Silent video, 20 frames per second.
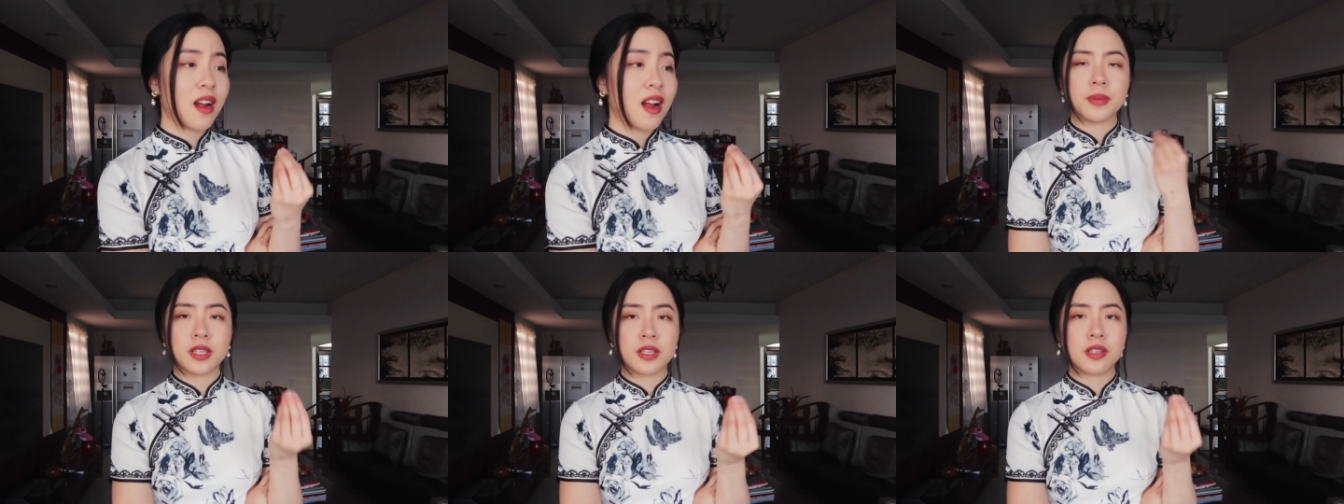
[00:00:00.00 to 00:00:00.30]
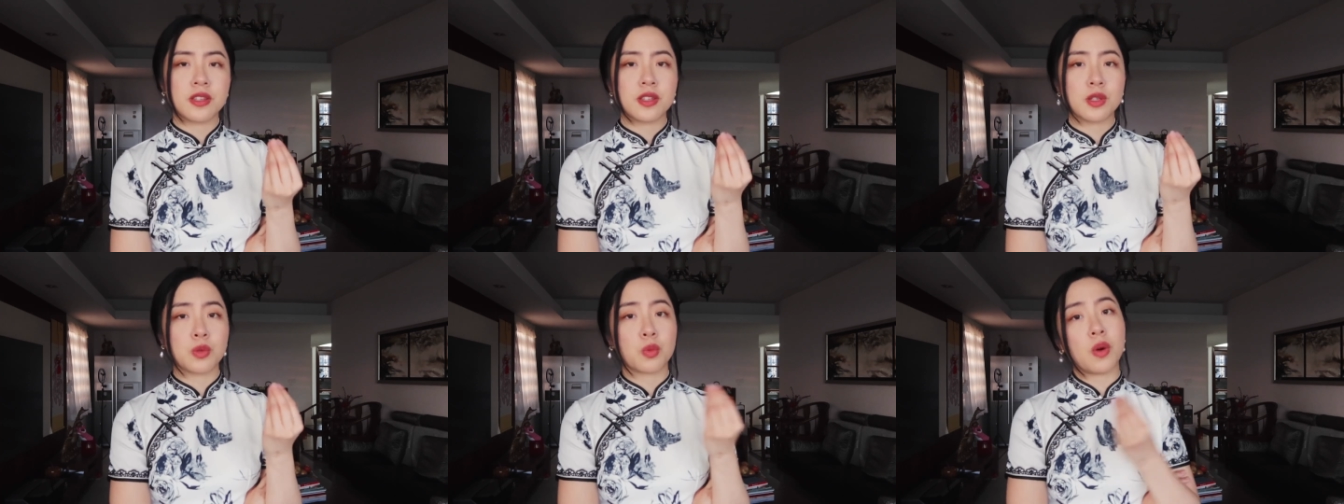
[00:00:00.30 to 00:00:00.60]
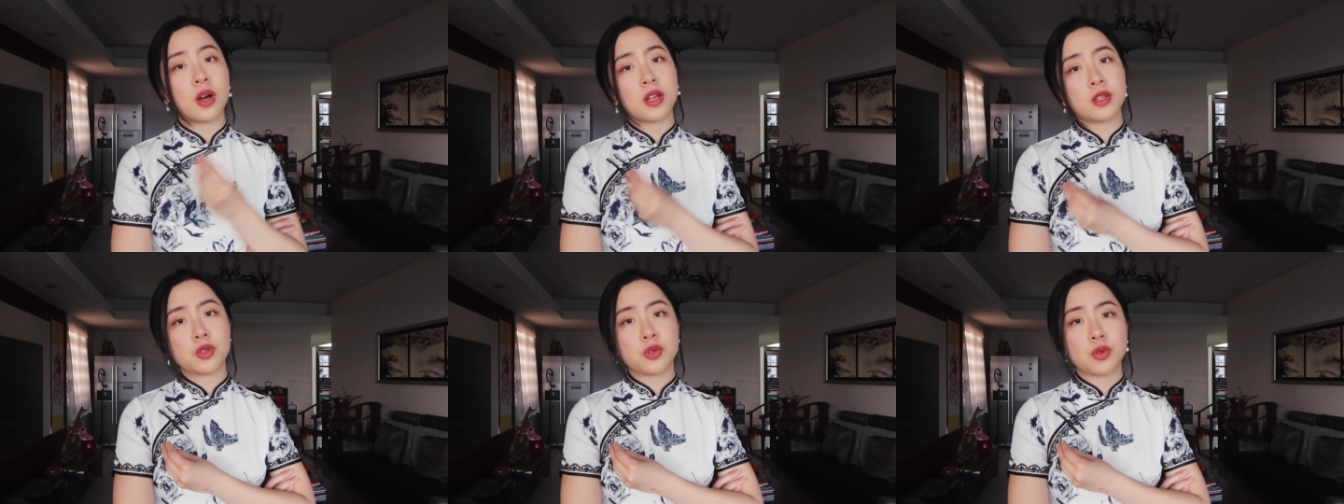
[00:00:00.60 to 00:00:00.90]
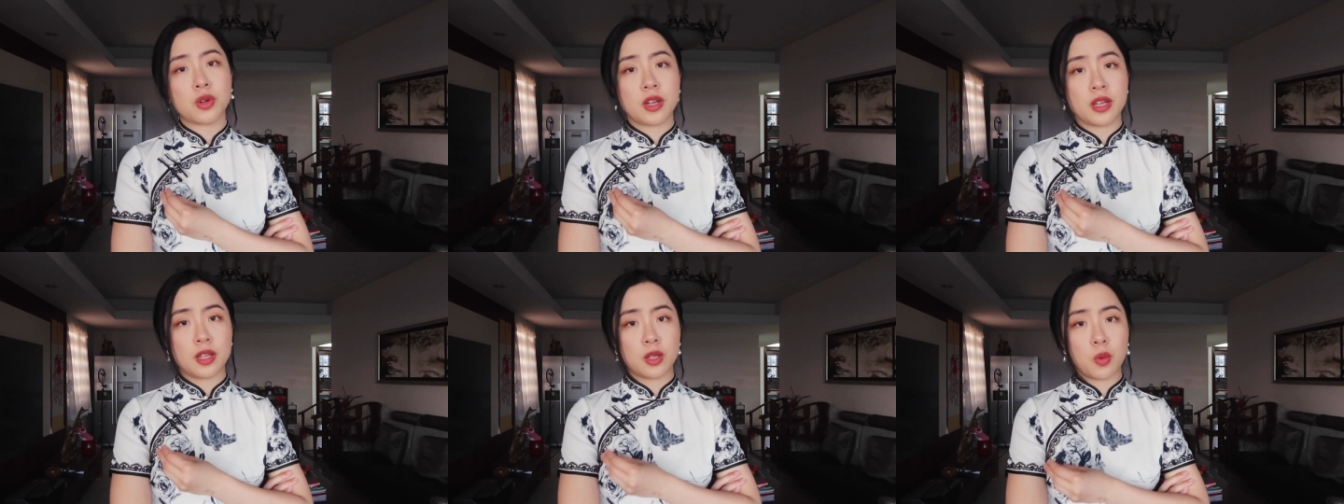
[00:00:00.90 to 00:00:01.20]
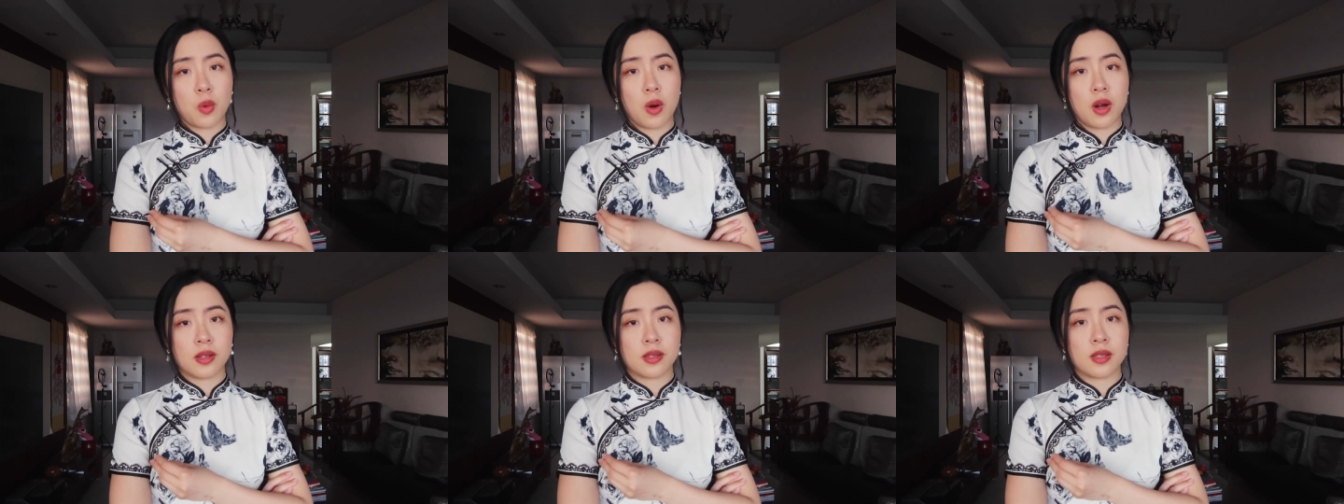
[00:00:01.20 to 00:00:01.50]
because once you're in
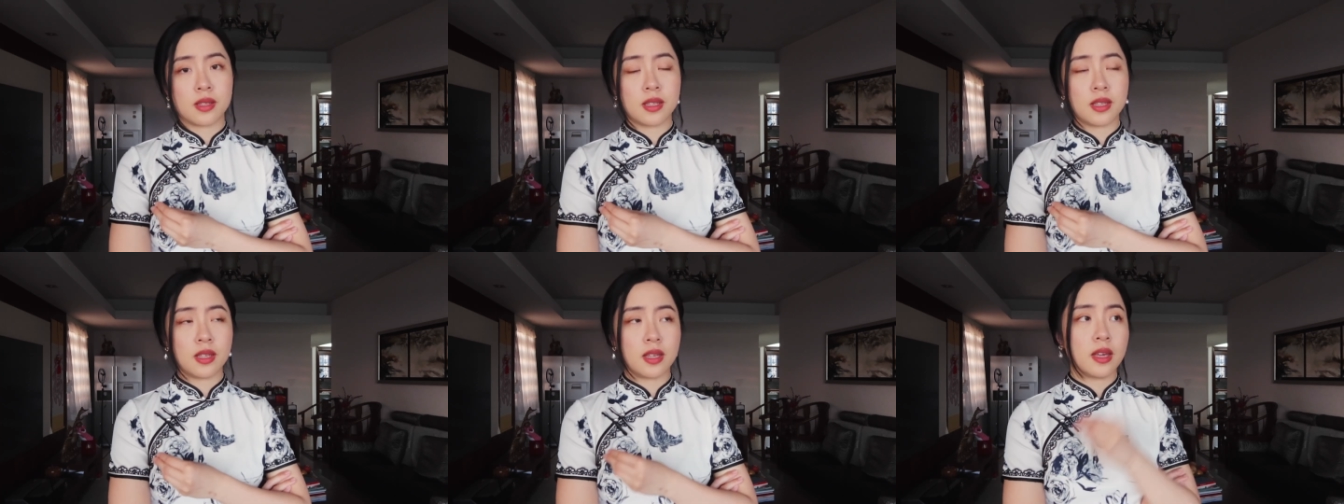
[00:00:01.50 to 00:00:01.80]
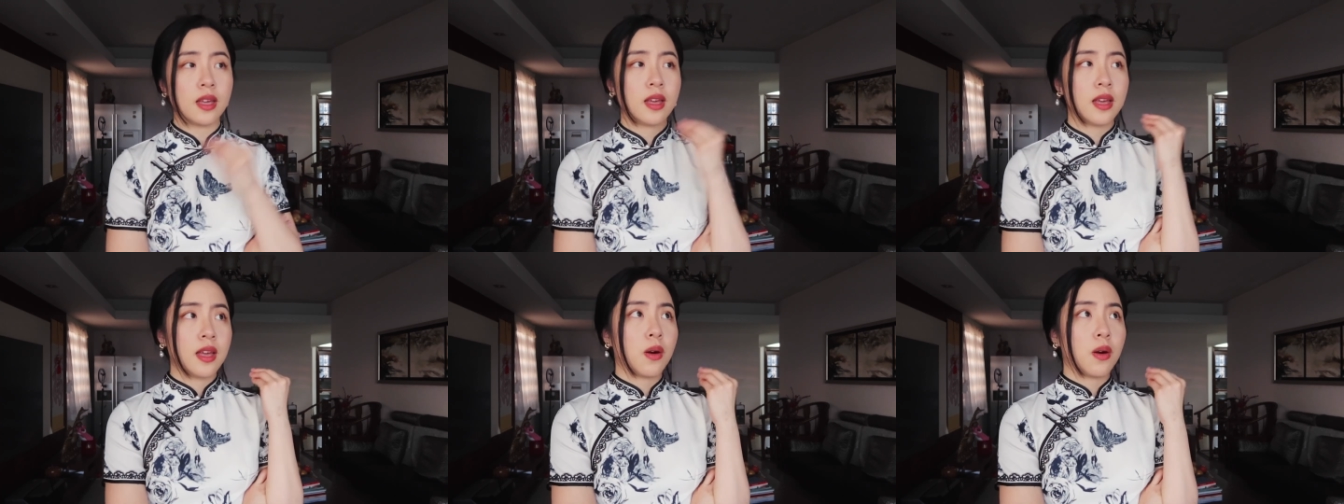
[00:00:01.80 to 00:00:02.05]
Guangxi,